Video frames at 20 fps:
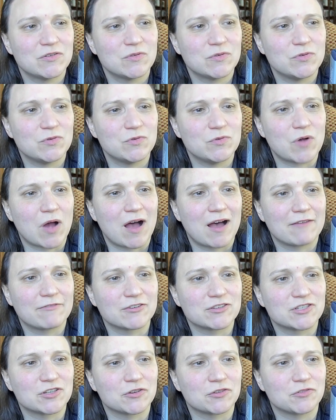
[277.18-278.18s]
who
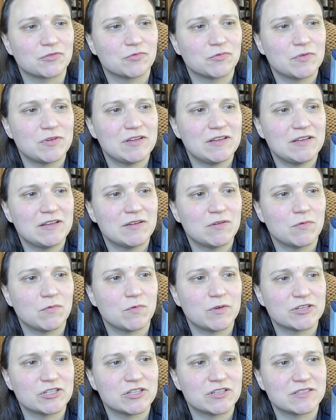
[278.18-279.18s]
offers her three
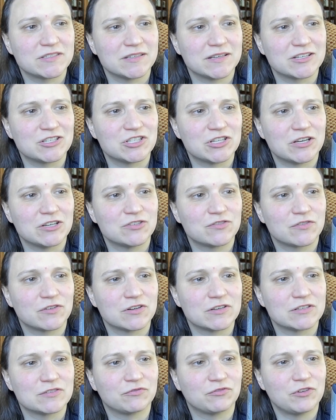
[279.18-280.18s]
wishes in exchange for
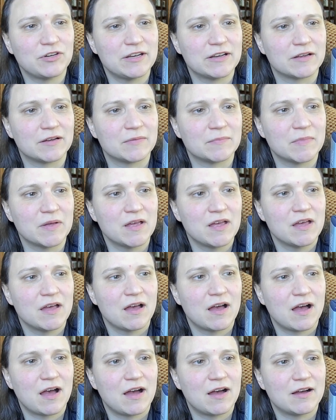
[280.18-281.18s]
his freedom.
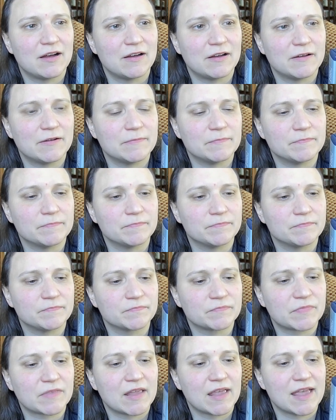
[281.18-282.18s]

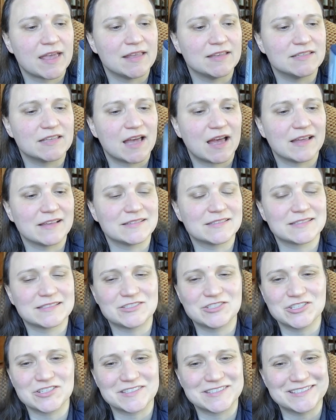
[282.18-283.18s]
Um, and it's
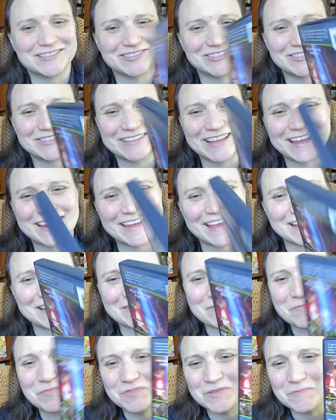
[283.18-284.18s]
just again,
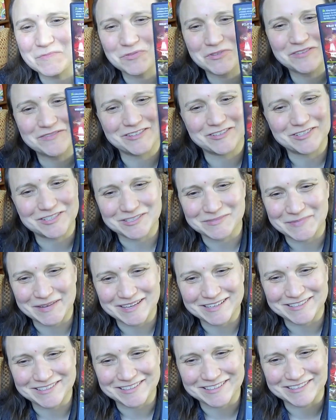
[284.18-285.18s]
the preview just made
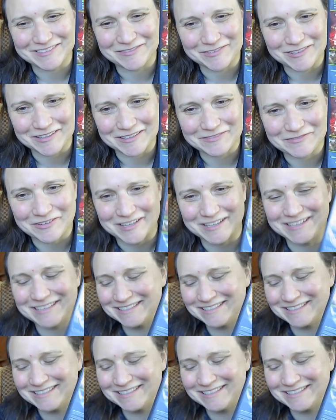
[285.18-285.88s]
it look really fun.